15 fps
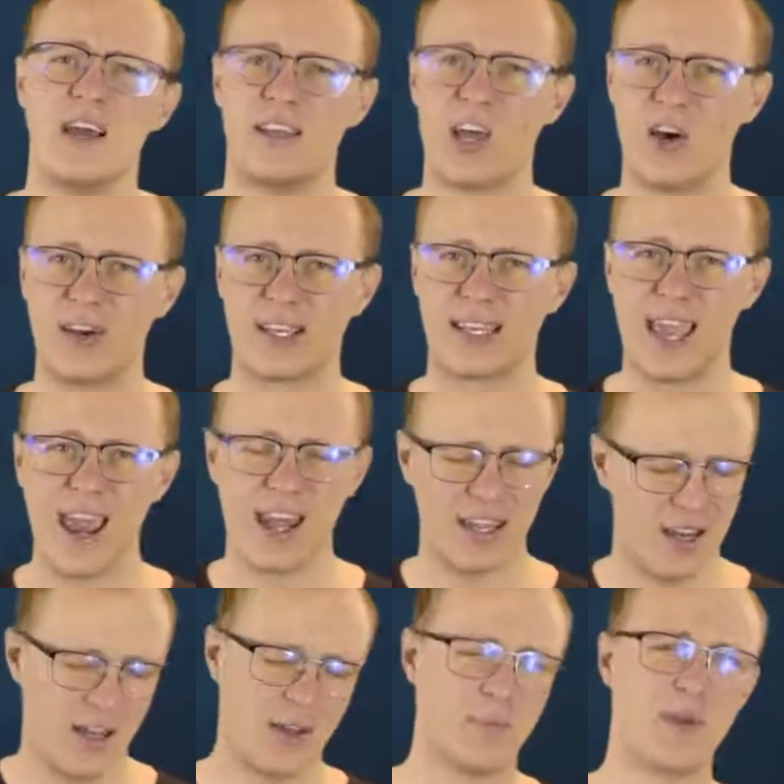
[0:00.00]
Now
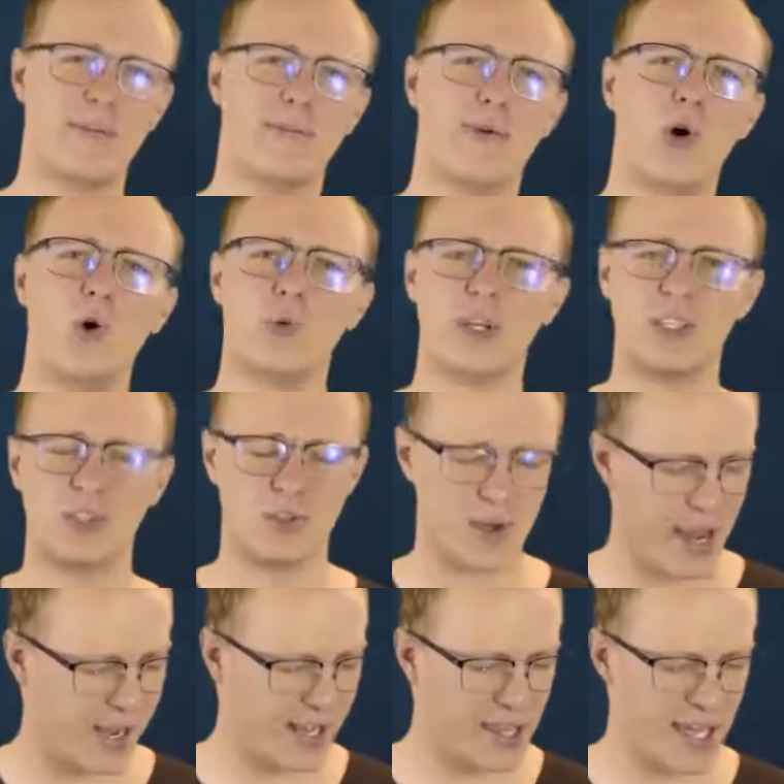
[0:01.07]
again, before we do
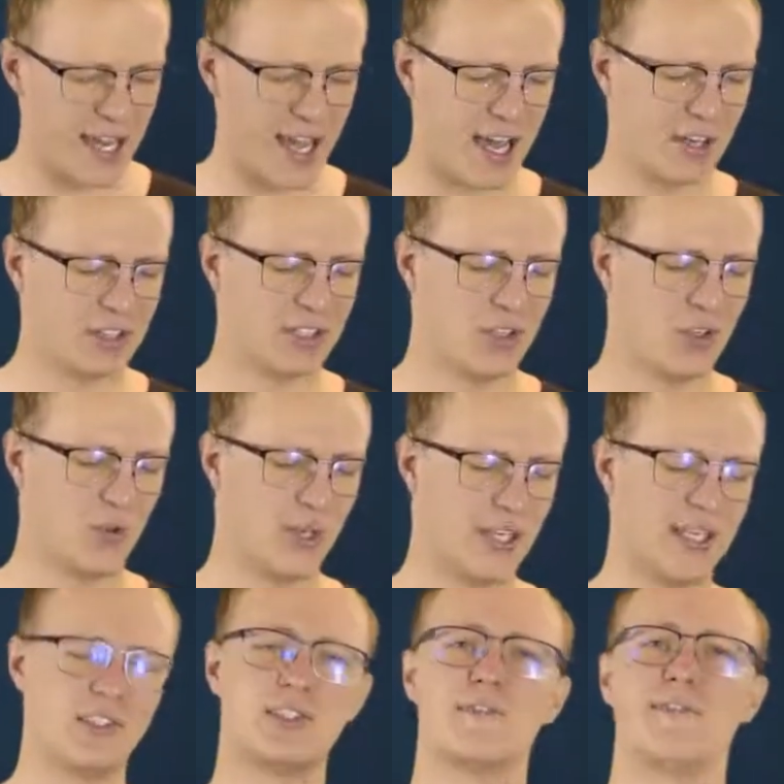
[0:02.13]
anything else, we
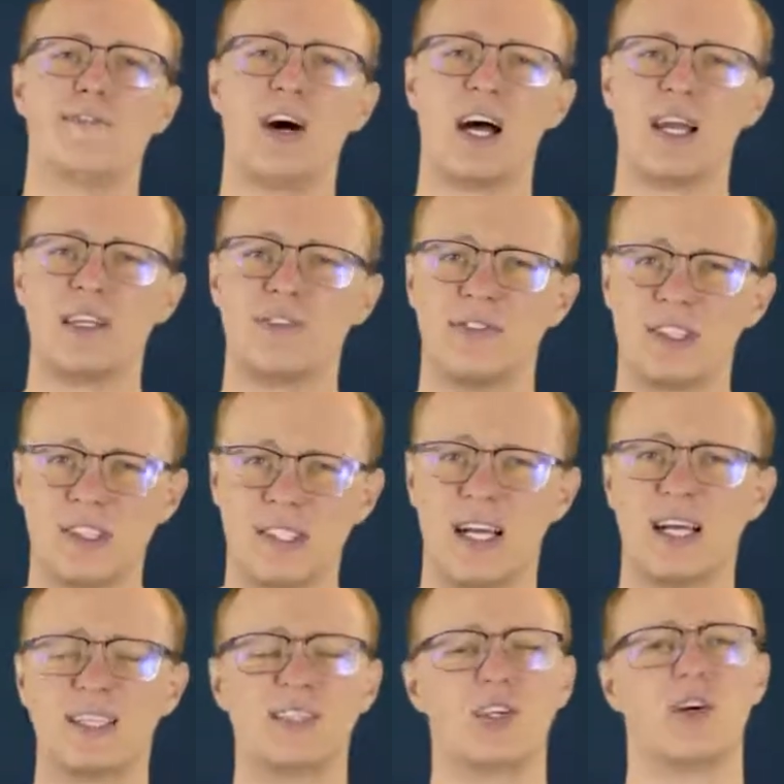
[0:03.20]
need to find the
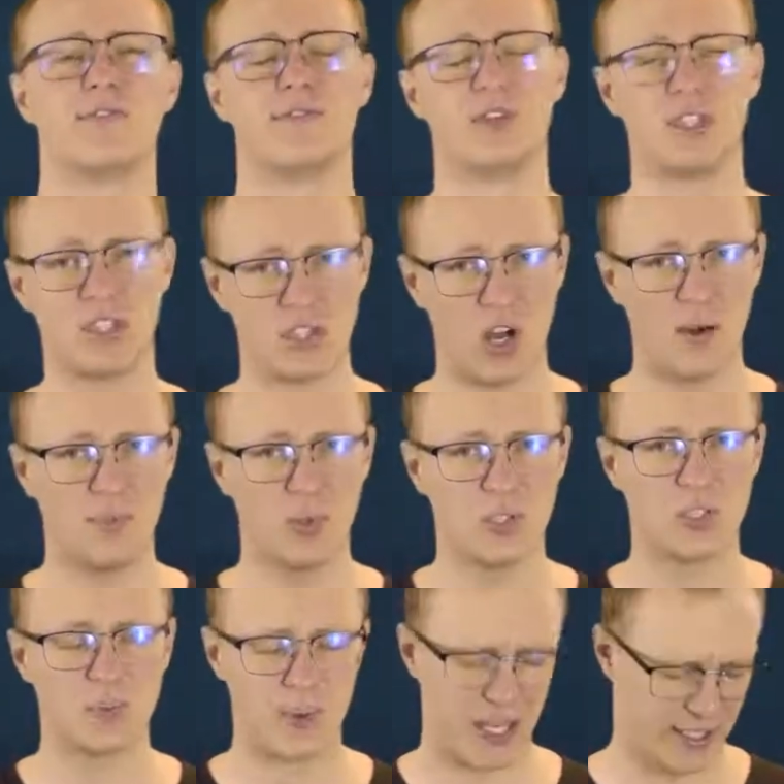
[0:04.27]
size of the
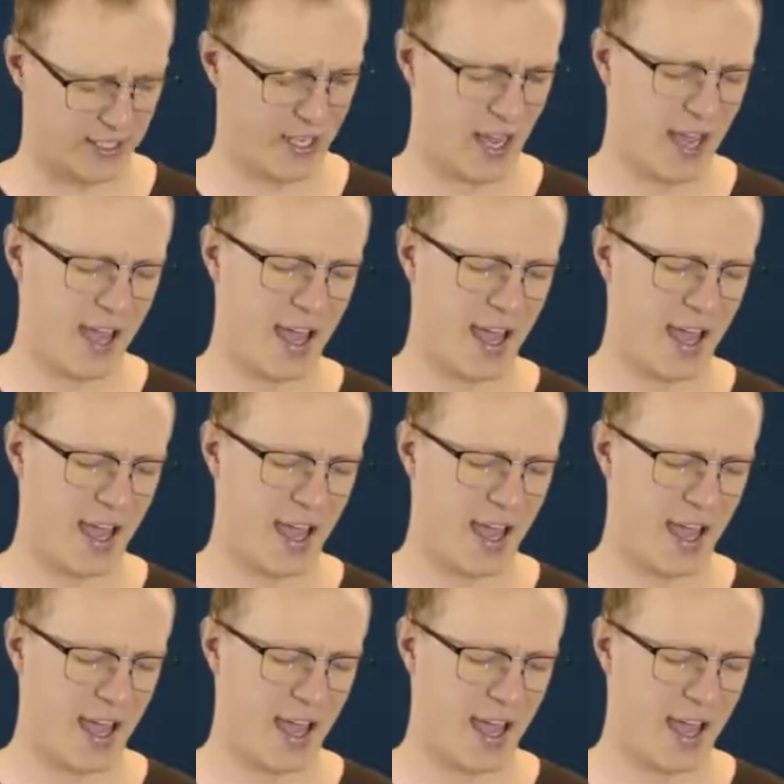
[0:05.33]
sample space.